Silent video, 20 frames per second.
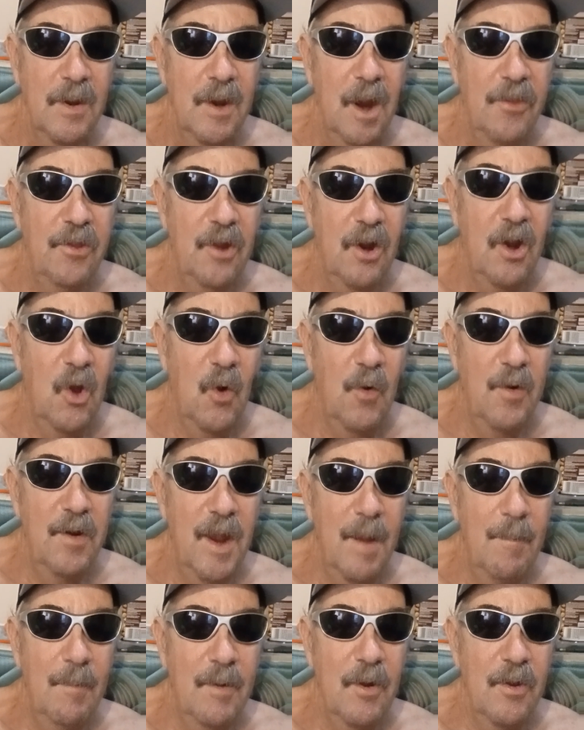It's a code
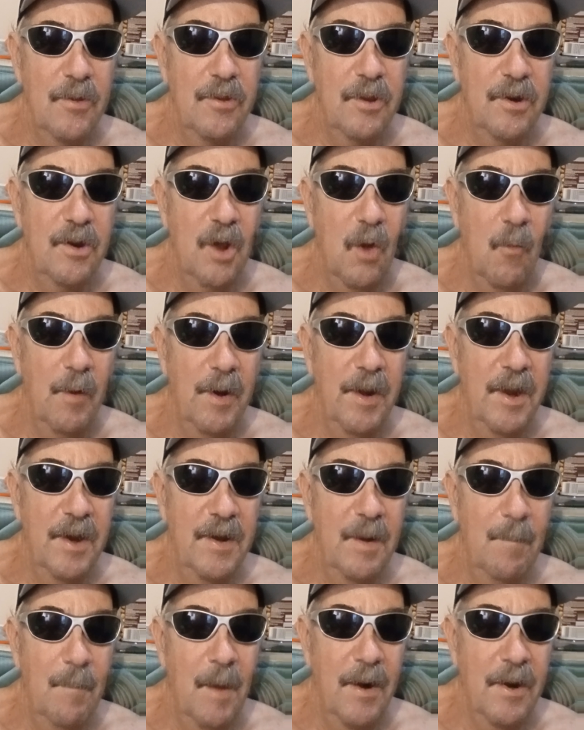name because you don't want to get
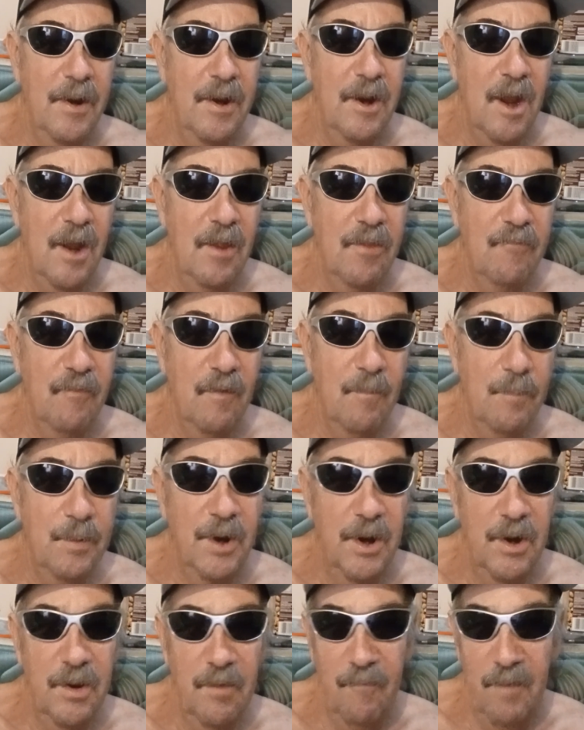demonetized for a
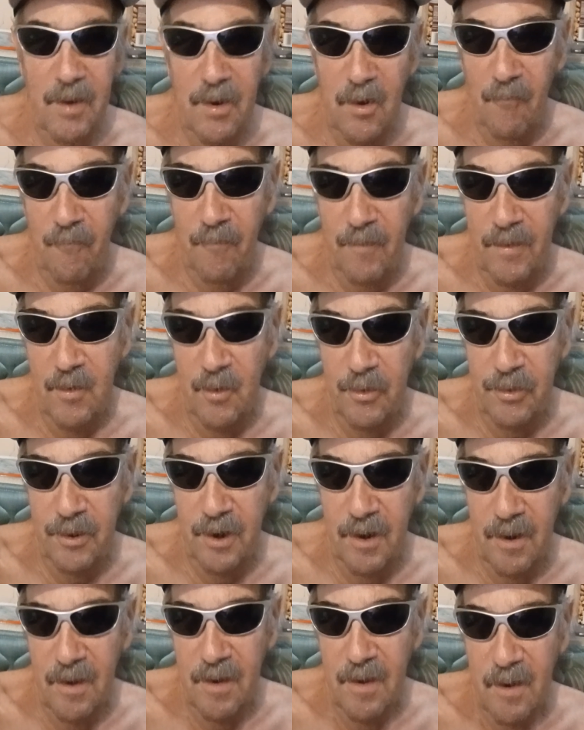particular video for
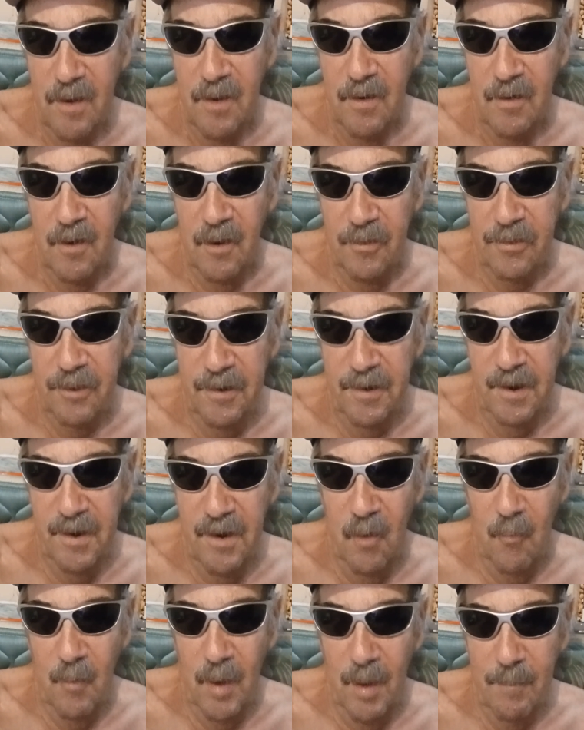using because she did
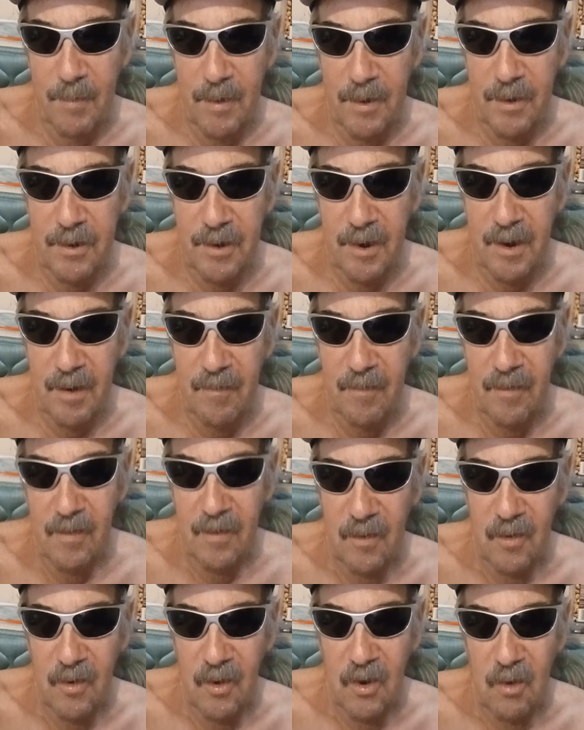on one. But uh,
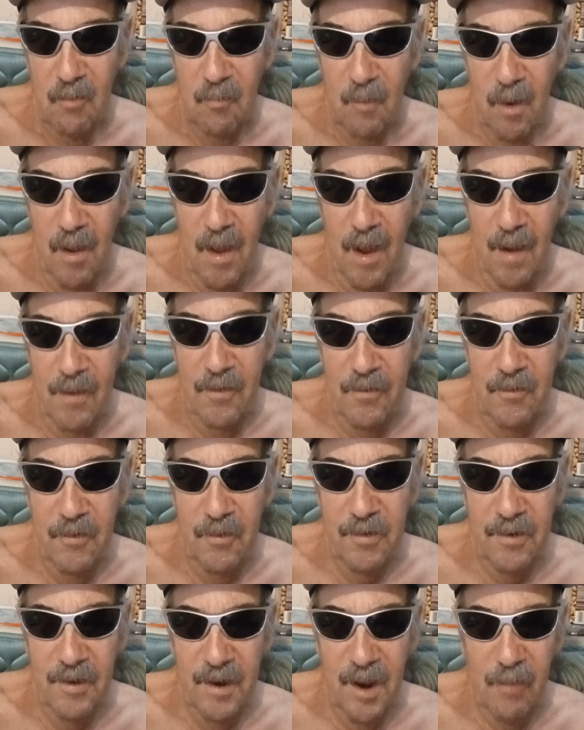well, you,
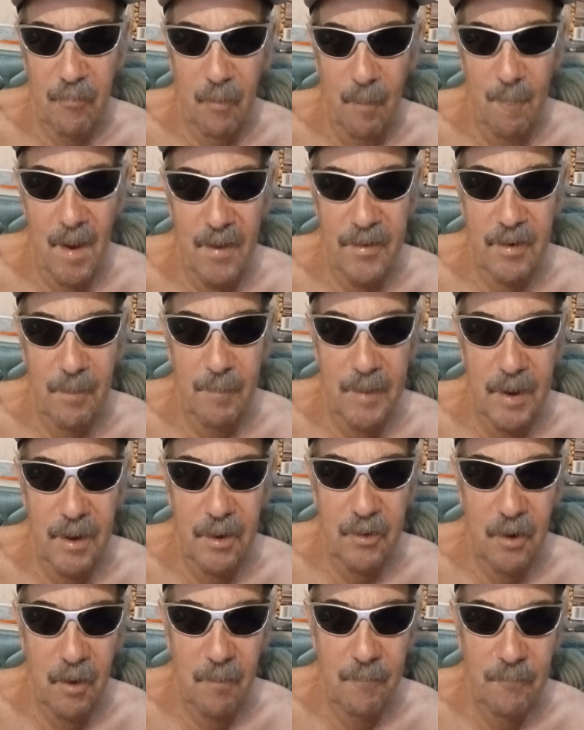you, can guess what magic
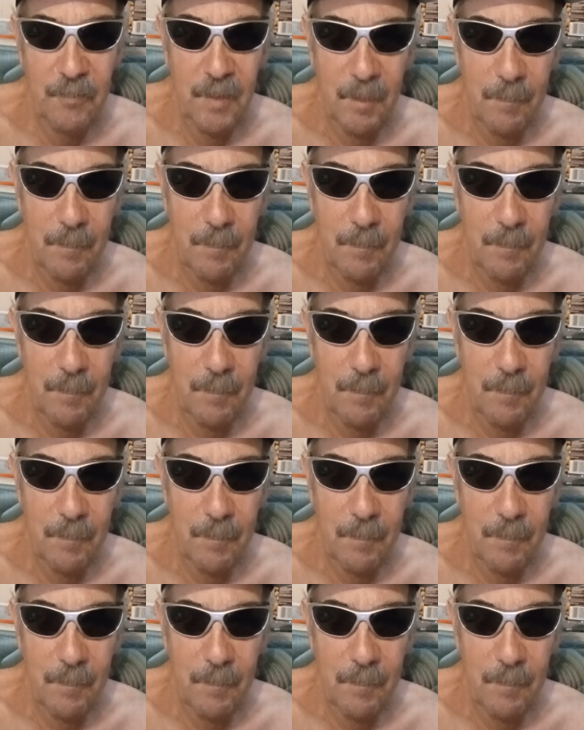beans are.